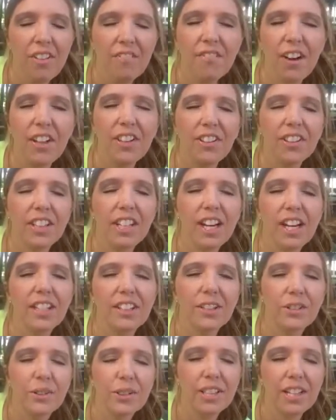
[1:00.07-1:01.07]
Father
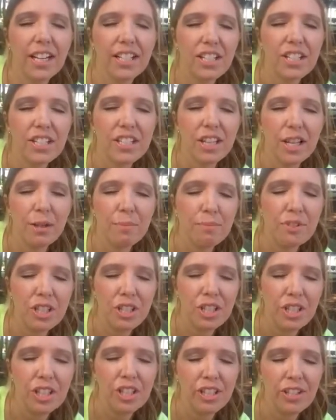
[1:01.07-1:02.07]
God, Lord, I just come
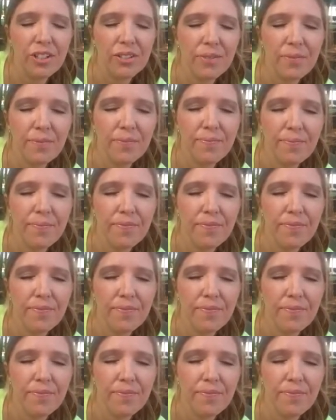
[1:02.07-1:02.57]
to you